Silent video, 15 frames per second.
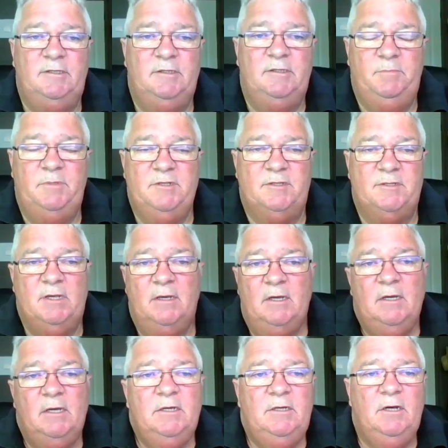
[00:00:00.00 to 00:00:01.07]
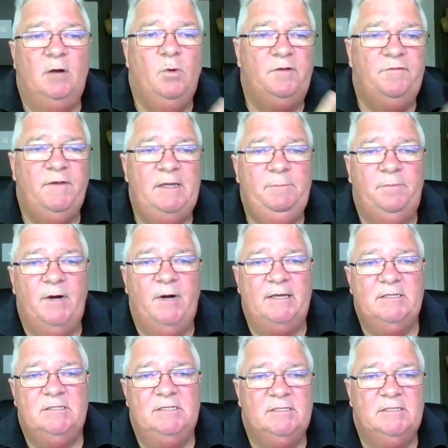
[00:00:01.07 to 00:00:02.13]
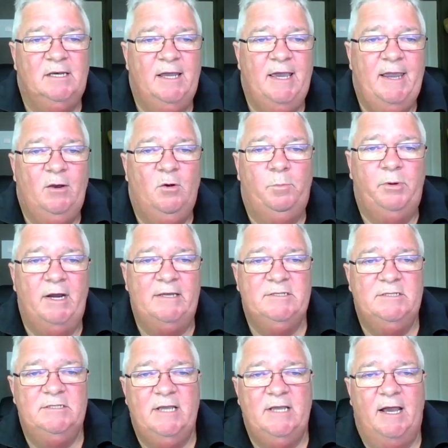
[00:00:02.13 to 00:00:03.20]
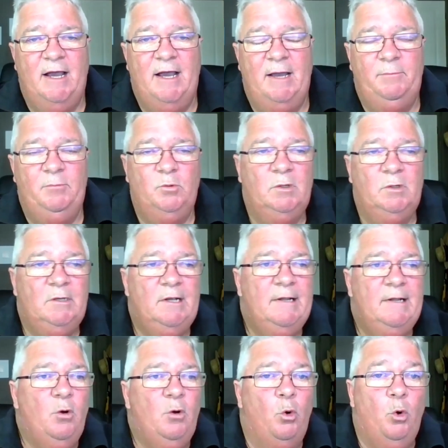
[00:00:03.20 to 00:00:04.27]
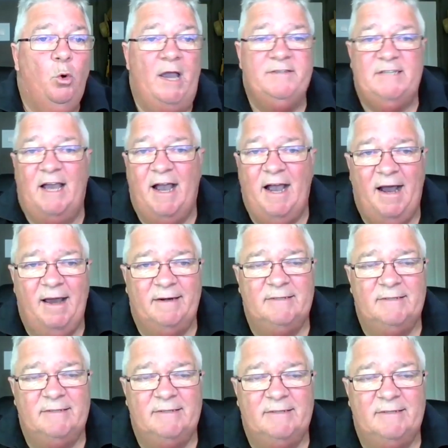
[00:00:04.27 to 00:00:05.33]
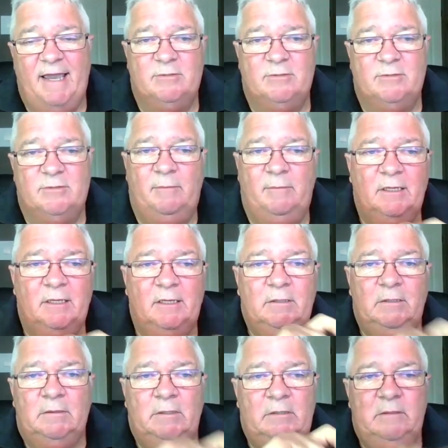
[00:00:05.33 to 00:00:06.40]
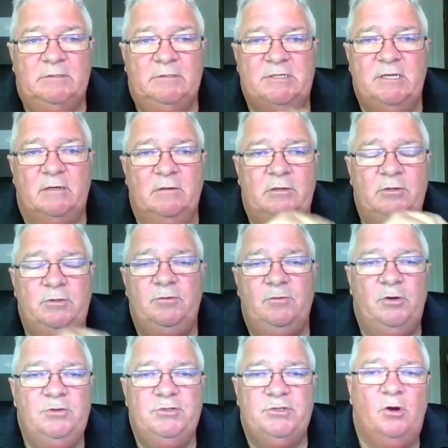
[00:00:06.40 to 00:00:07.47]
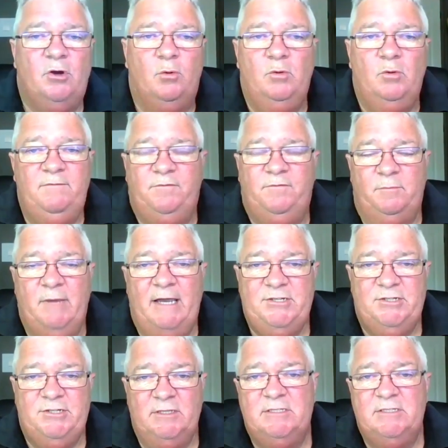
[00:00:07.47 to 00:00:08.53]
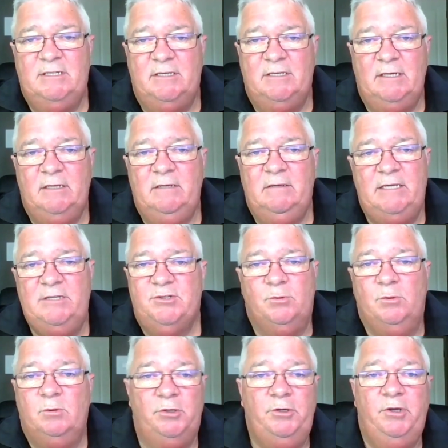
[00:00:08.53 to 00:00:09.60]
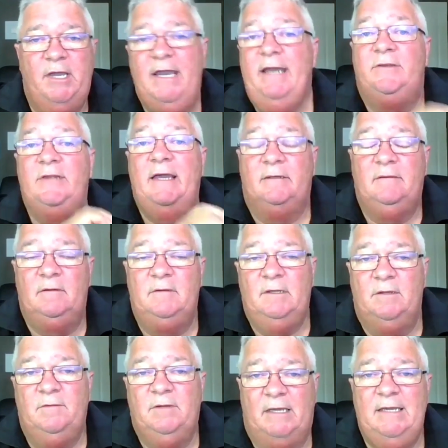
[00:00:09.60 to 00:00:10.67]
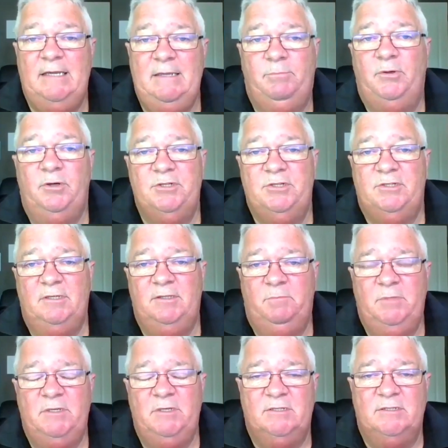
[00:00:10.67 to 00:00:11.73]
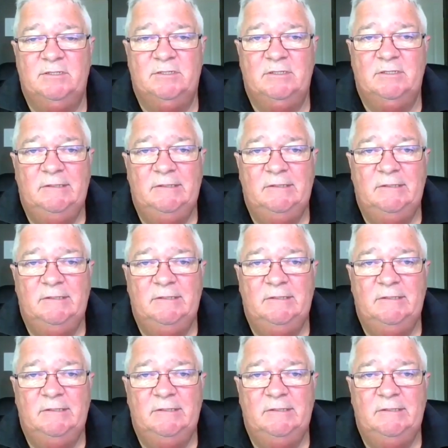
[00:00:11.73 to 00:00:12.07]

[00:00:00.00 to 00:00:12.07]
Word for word: in the business, you know, what if he breaks his leg or breaks his arm or or has a heart attack or something? does it, who who's got all the information that's in his or her head that, that the key person in the business